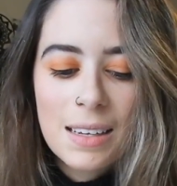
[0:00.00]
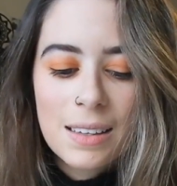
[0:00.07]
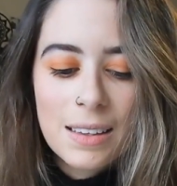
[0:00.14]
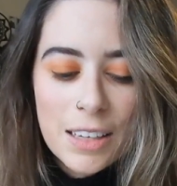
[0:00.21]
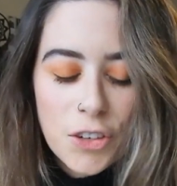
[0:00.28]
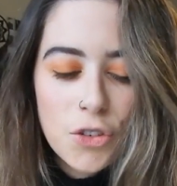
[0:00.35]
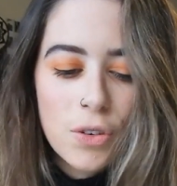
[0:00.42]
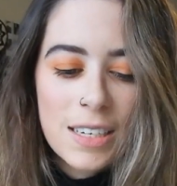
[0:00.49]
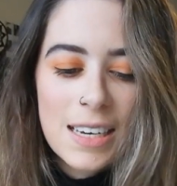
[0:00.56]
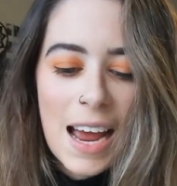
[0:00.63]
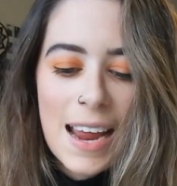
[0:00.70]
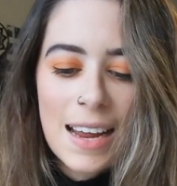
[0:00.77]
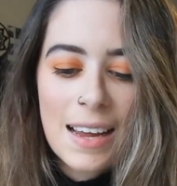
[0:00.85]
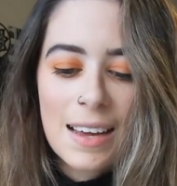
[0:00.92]
literally
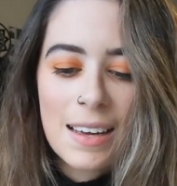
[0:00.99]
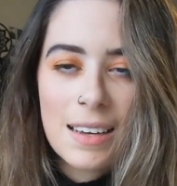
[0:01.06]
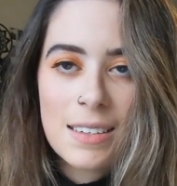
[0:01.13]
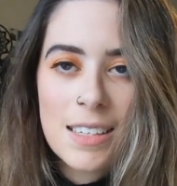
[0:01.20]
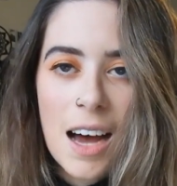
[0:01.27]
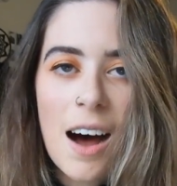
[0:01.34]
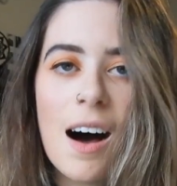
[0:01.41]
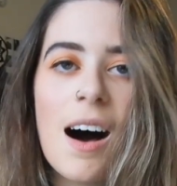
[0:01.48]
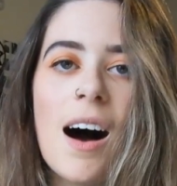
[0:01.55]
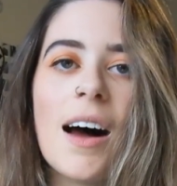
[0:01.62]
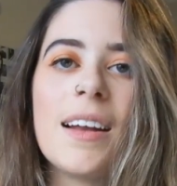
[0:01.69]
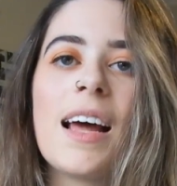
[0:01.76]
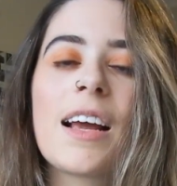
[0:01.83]
take it to heart.